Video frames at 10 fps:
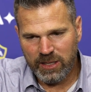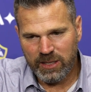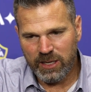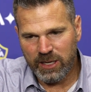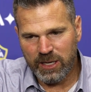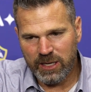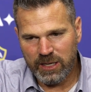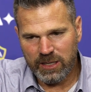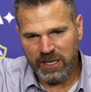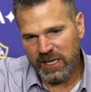
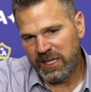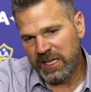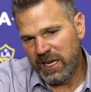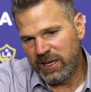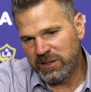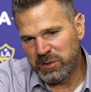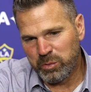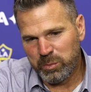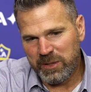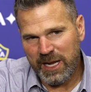And in the end, it's a
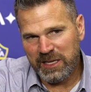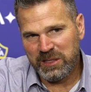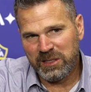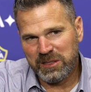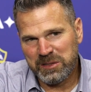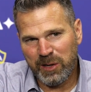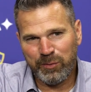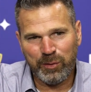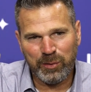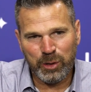group that had to
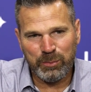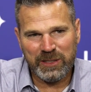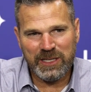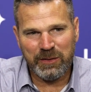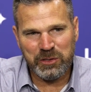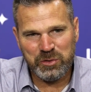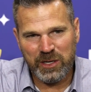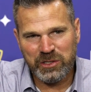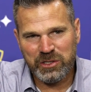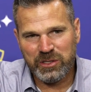suffer a little bit down the
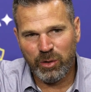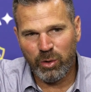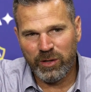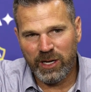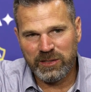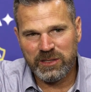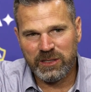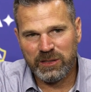stretch to hold on to